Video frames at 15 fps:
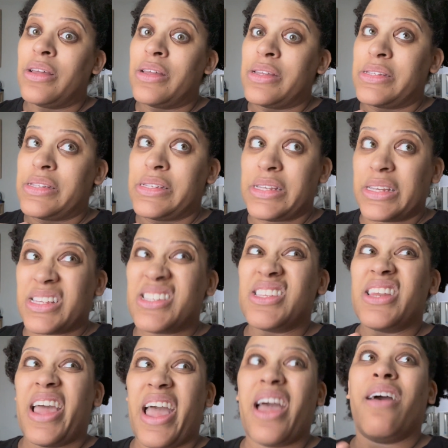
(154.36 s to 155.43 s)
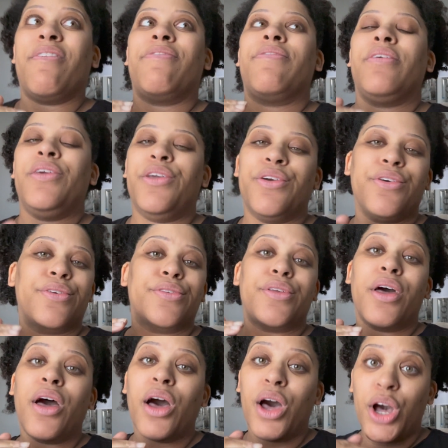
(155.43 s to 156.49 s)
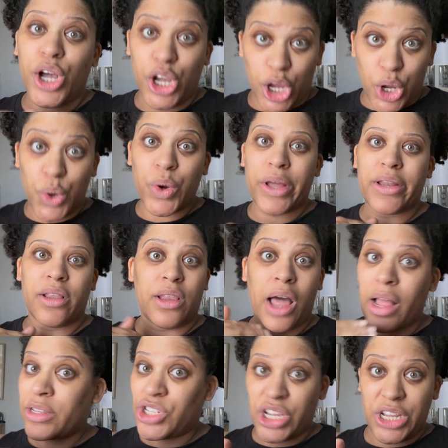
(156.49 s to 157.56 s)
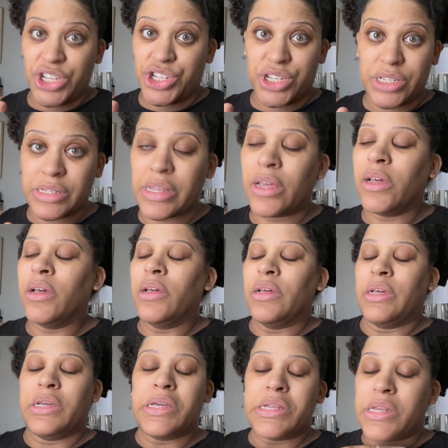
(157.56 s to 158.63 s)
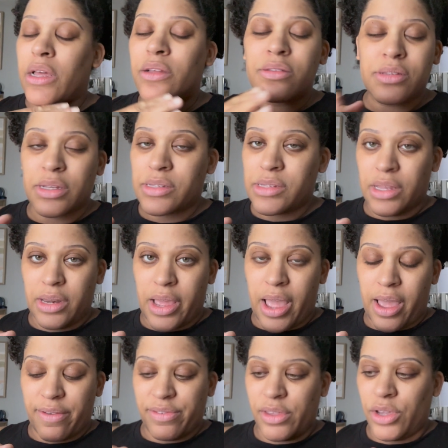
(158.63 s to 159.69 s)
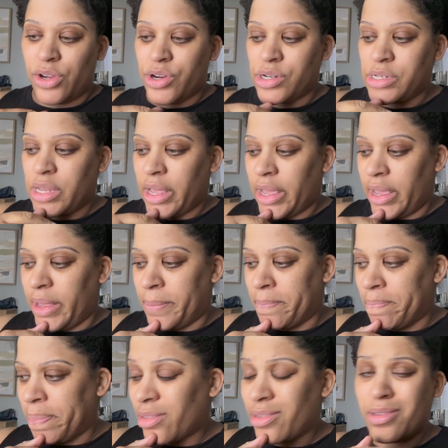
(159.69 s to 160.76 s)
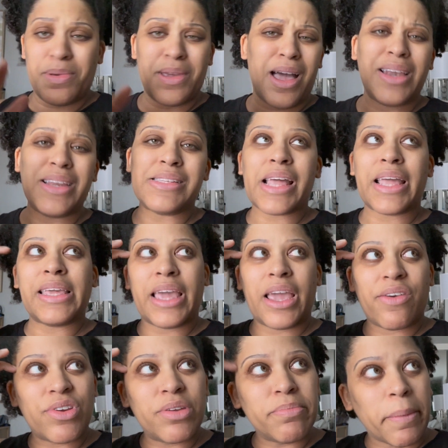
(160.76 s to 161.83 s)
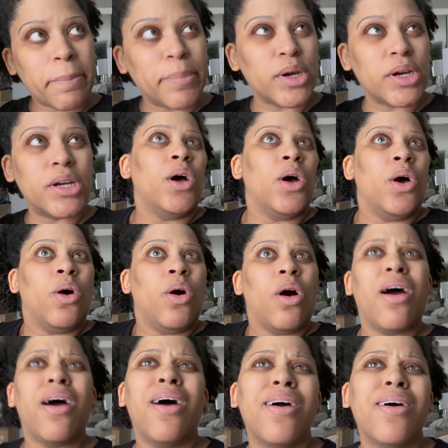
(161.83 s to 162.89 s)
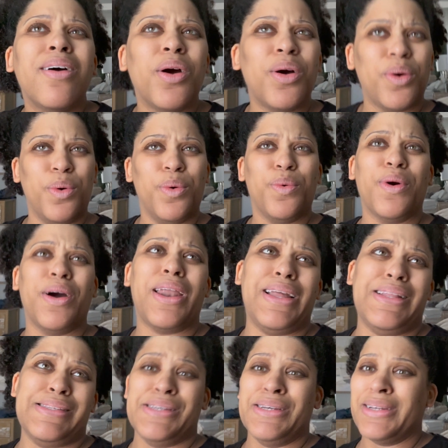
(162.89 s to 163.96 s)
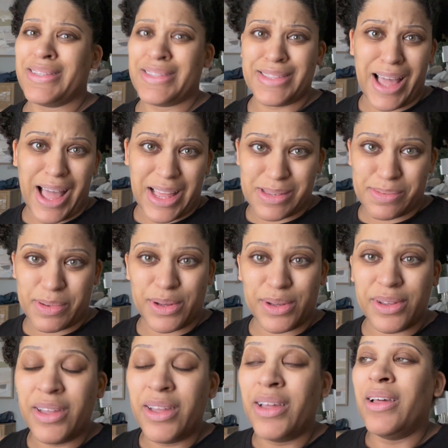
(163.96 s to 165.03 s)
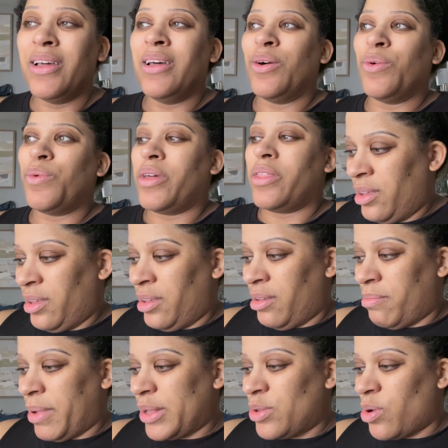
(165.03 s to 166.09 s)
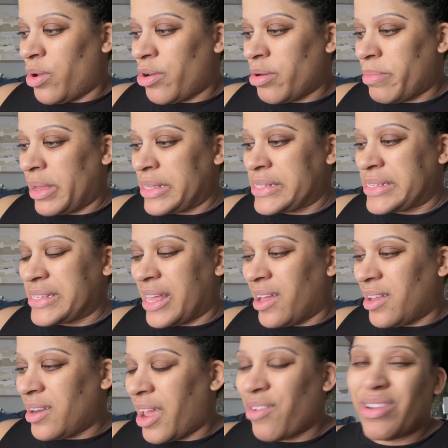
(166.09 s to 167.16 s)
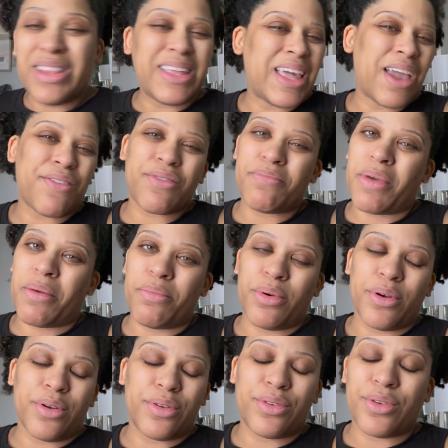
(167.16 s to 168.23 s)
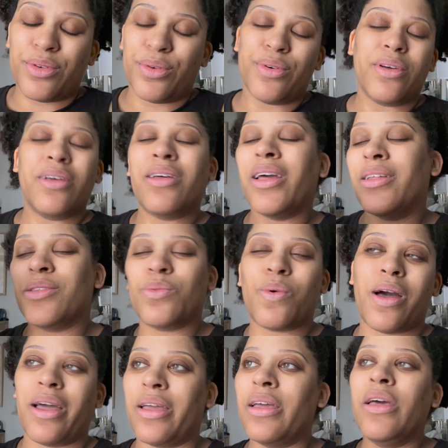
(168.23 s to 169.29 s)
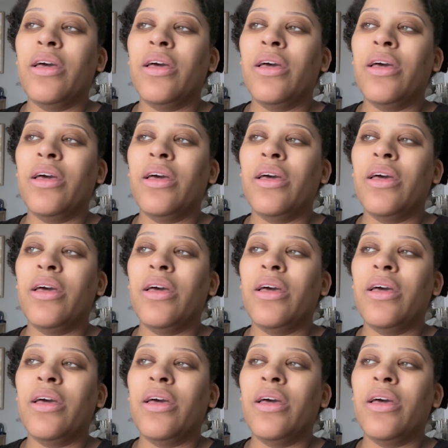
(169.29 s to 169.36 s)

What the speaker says: 6.5 years ago, and a lot changes in 6.5 years. And to be honest, I can't remember what I took to the hospital with my daughter and my son. I really can't remember. So hence why